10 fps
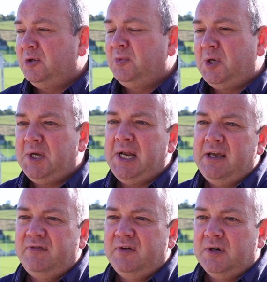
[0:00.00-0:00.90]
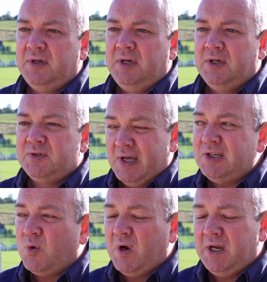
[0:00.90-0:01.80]
community life here. So
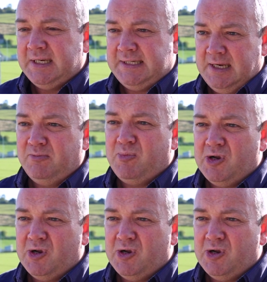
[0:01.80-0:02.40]
that's quite an exciting